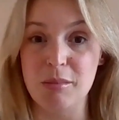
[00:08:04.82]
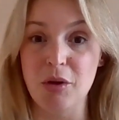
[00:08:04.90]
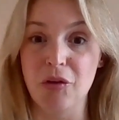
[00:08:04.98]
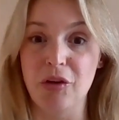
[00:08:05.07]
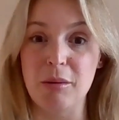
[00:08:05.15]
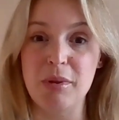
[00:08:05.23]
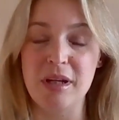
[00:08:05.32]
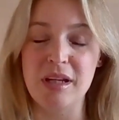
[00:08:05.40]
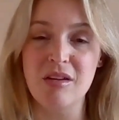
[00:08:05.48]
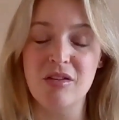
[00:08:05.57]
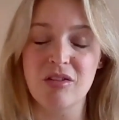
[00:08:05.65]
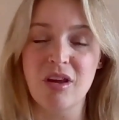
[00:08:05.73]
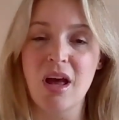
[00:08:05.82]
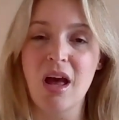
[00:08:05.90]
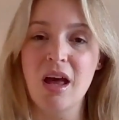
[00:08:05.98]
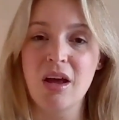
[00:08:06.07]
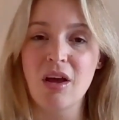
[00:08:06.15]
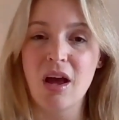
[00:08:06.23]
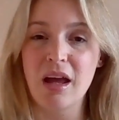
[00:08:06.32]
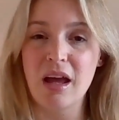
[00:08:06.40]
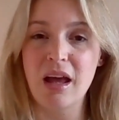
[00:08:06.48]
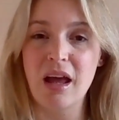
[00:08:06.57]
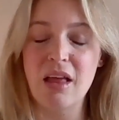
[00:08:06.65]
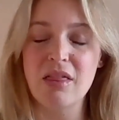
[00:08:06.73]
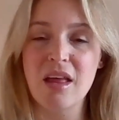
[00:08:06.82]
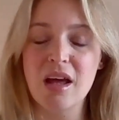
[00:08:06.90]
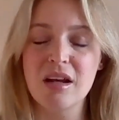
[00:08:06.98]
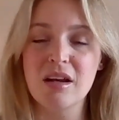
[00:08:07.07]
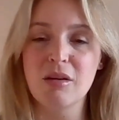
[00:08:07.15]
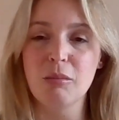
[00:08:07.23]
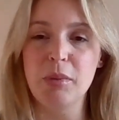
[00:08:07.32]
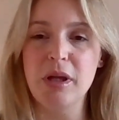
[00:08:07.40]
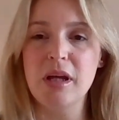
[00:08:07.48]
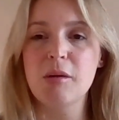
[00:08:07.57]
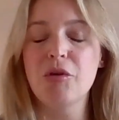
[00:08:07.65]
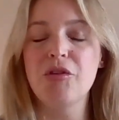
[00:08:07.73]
building piece. And then being able